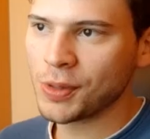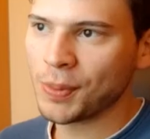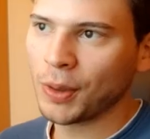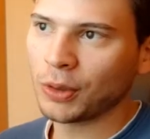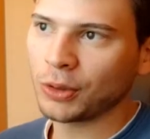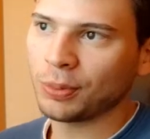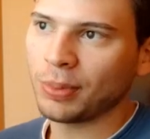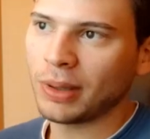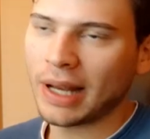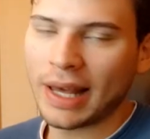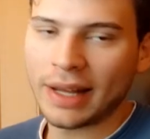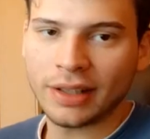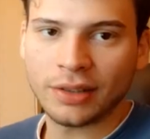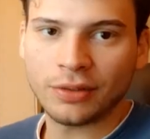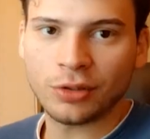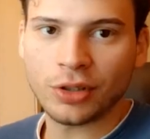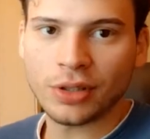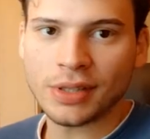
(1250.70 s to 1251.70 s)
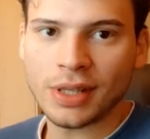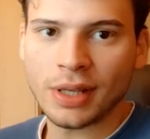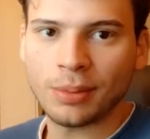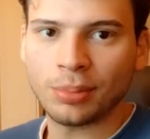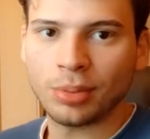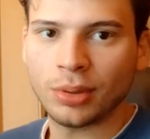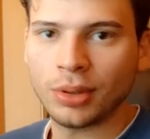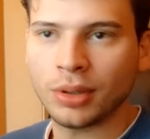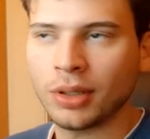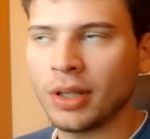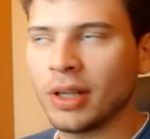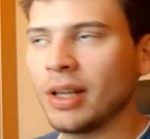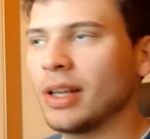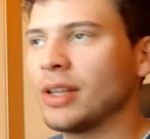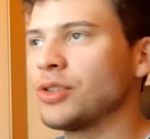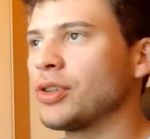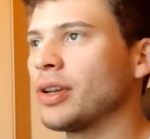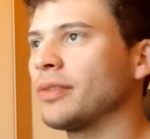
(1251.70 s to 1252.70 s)
about planning, for example.
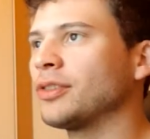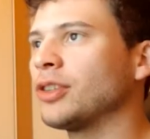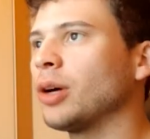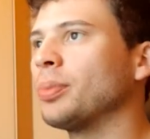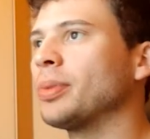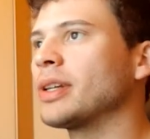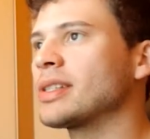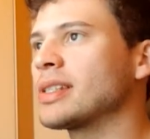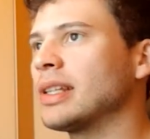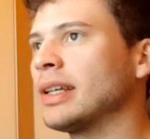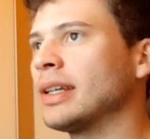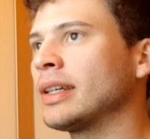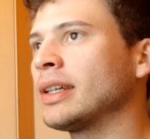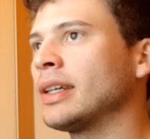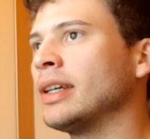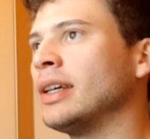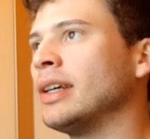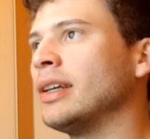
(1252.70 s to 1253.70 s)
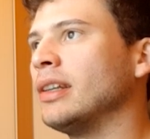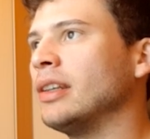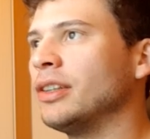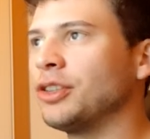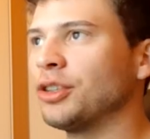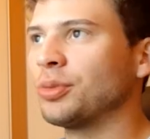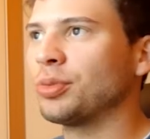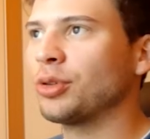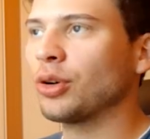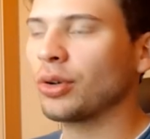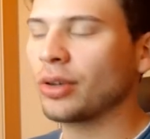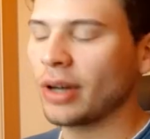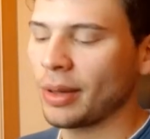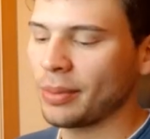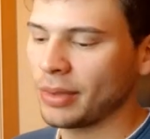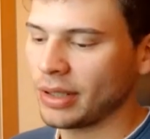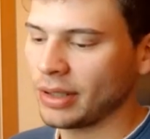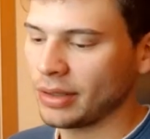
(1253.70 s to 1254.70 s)
And so you have topics like linear
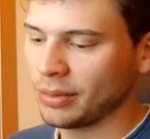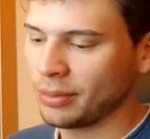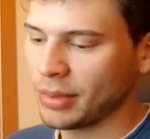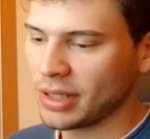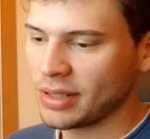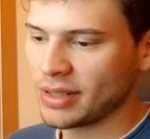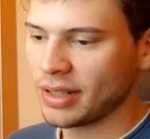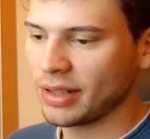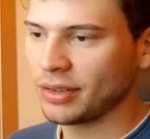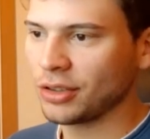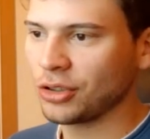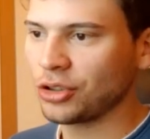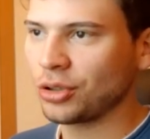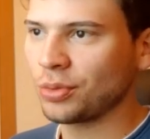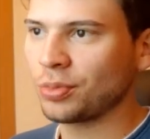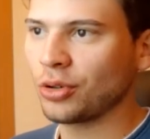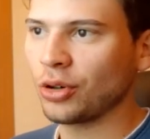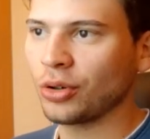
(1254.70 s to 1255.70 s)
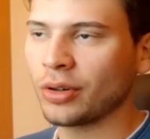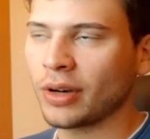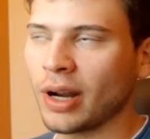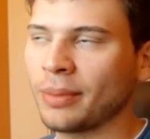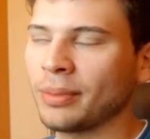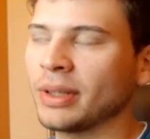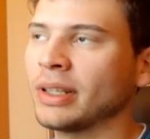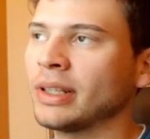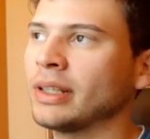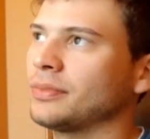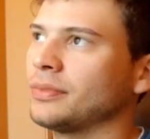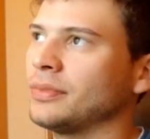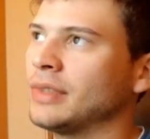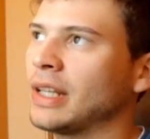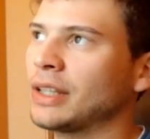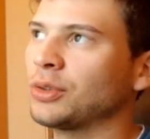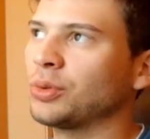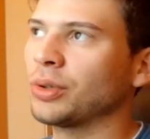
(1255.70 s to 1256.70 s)
programming, mixed integer programming,
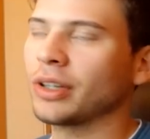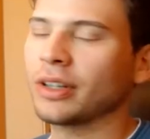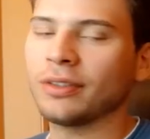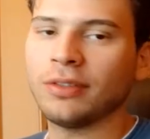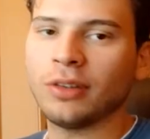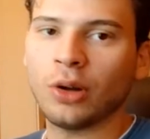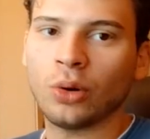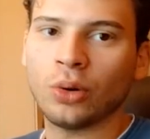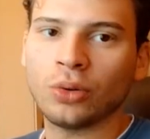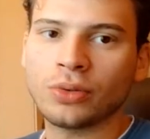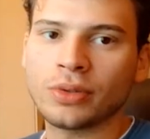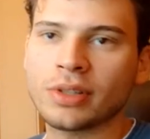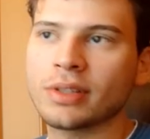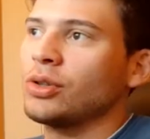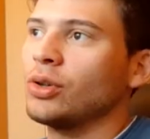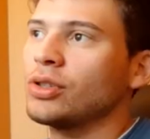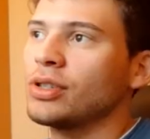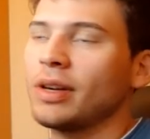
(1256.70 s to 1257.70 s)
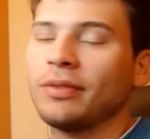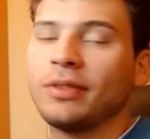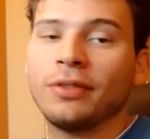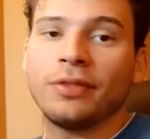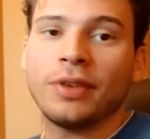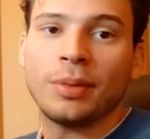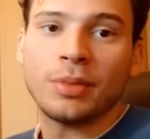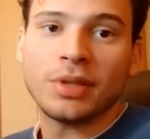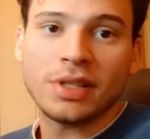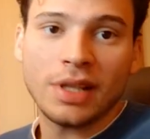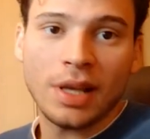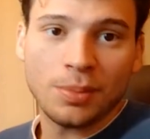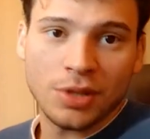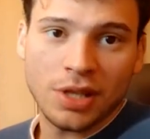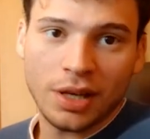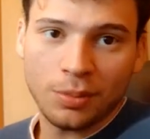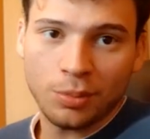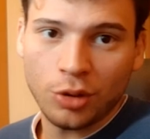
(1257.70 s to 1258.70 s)
network flows. You also have the famous
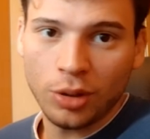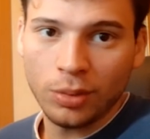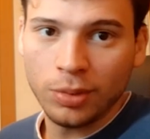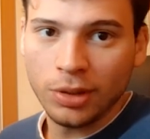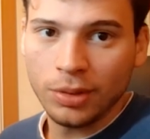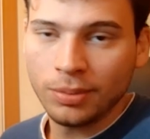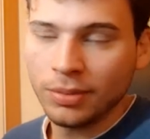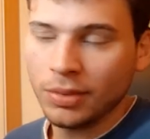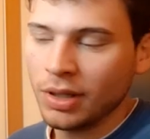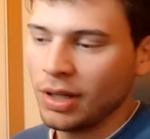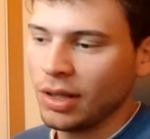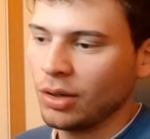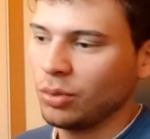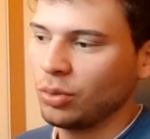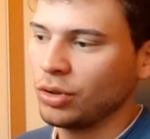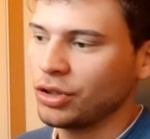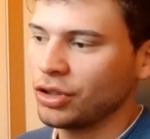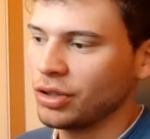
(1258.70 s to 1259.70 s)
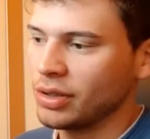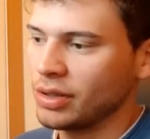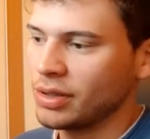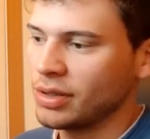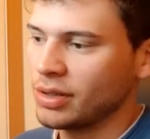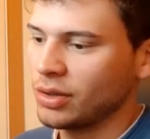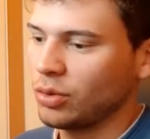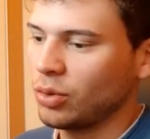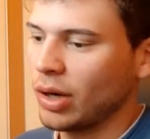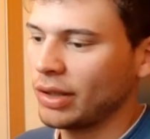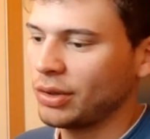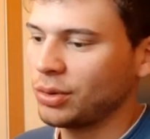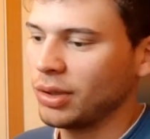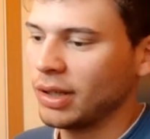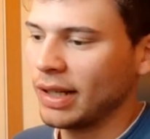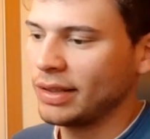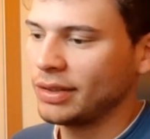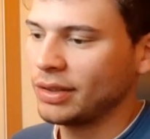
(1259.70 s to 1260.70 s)
knapsack problem, which is quite
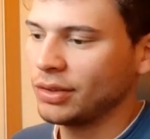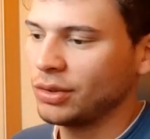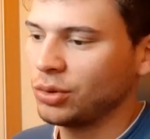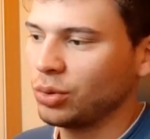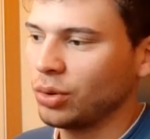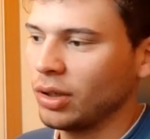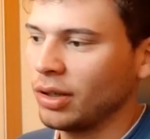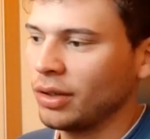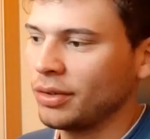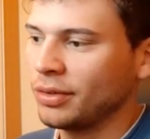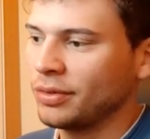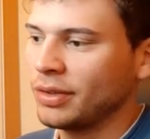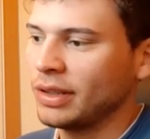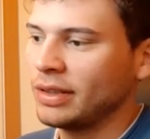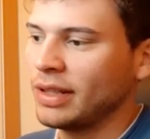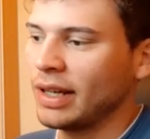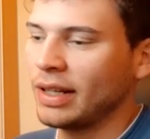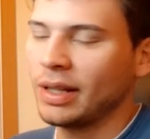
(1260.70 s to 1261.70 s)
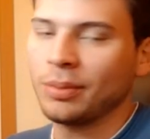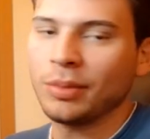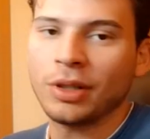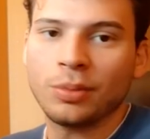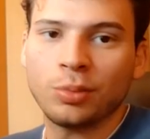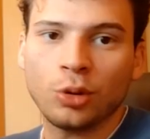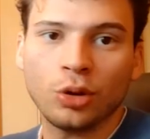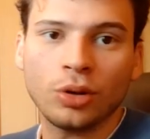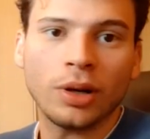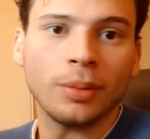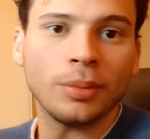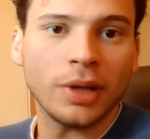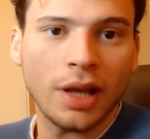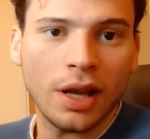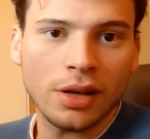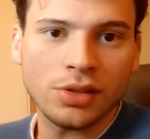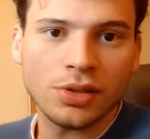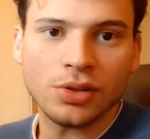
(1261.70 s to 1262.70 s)
related to a lot of the dynamic
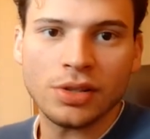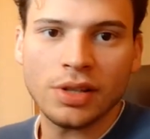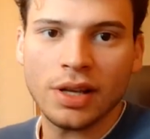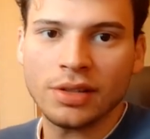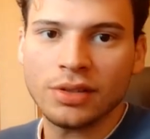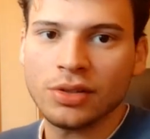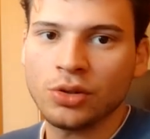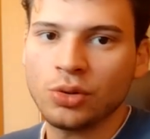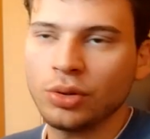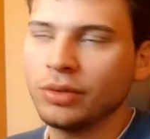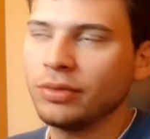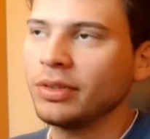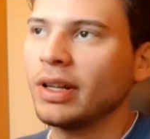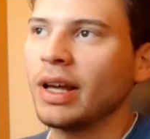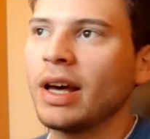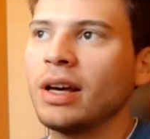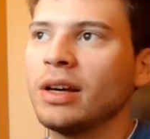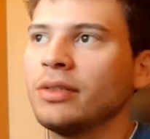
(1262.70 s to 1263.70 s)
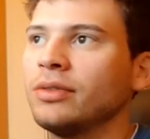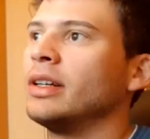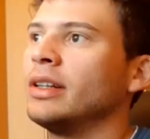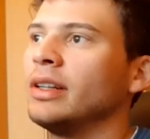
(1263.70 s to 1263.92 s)
programming exercises you even have